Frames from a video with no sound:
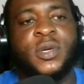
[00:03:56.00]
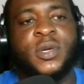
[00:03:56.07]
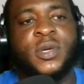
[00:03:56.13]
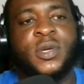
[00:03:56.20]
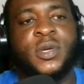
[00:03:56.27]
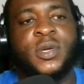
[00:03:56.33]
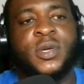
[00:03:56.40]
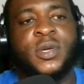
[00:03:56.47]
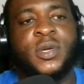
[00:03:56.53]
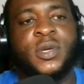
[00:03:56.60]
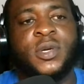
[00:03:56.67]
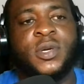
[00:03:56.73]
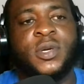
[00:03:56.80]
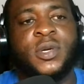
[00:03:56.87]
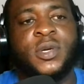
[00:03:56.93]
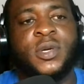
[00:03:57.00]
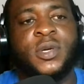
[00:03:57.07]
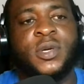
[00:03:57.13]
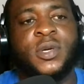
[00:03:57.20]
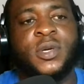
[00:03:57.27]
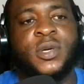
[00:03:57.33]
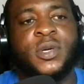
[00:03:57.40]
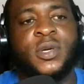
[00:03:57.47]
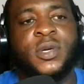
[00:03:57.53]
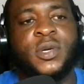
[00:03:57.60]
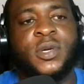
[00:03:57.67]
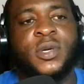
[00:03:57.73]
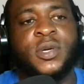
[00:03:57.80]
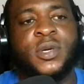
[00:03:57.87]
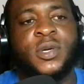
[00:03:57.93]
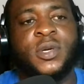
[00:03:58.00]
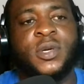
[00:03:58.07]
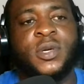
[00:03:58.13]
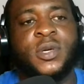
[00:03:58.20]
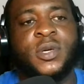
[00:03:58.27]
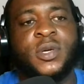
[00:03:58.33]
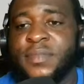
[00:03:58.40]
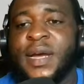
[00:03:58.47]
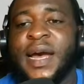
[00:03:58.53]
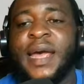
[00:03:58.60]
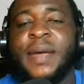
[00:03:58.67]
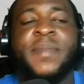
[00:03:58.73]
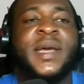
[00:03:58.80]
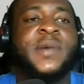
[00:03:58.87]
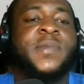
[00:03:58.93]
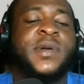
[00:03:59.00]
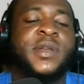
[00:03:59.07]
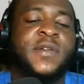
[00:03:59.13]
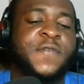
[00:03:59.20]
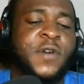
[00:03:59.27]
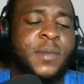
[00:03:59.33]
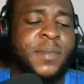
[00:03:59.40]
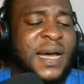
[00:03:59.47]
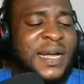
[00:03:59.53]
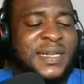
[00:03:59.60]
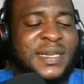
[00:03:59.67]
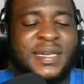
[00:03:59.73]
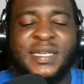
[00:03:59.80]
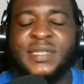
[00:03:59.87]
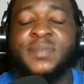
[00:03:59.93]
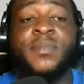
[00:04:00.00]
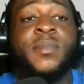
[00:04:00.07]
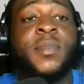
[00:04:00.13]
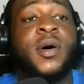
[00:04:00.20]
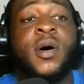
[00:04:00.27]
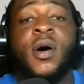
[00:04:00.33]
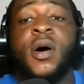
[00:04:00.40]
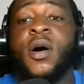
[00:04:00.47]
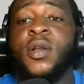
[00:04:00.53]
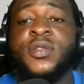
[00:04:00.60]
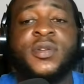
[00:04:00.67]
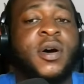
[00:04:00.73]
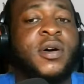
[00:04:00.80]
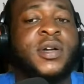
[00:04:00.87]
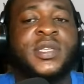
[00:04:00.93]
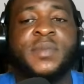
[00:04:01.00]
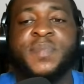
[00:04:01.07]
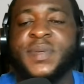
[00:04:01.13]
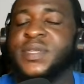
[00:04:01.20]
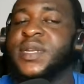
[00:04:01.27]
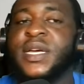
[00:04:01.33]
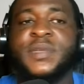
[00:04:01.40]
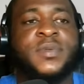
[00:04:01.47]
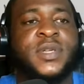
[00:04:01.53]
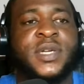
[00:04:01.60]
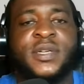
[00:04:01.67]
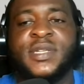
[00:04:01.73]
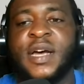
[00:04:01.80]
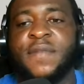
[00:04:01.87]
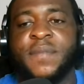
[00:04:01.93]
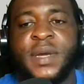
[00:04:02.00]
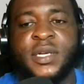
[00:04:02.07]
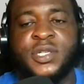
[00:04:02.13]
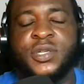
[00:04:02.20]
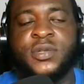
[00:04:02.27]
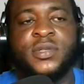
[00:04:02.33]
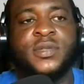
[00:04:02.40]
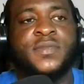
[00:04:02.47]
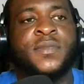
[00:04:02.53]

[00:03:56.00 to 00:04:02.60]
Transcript: Personally, as a copywriter as I am, I make money from at least all the business models I've mentioned.